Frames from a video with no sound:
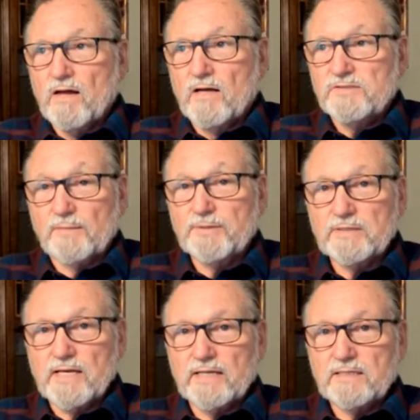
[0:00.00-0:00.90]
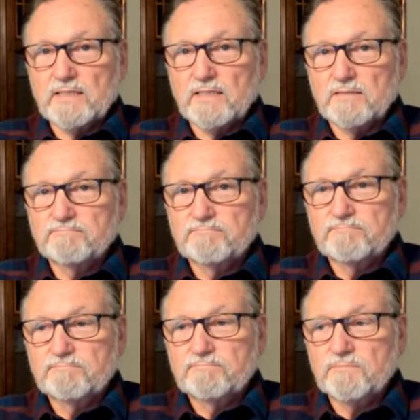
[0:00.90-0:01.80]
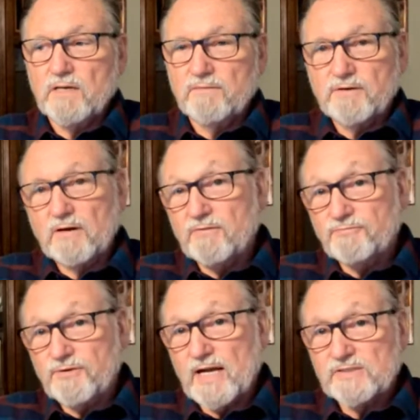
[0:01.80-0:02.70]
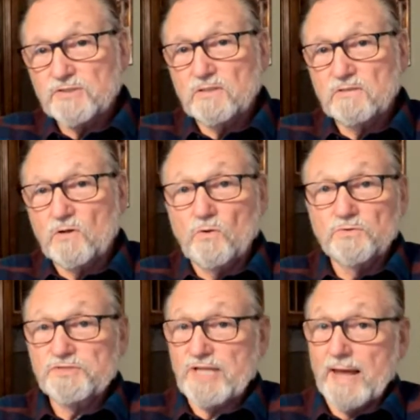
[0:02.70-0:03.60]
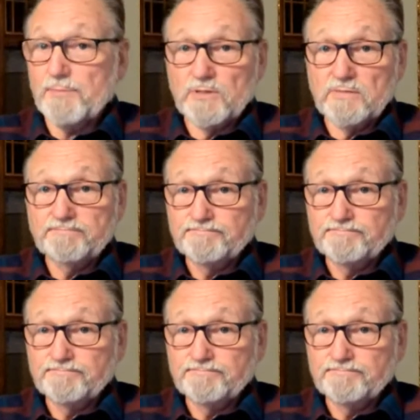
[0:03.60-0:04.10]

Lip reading: something like a very fragile old sampler.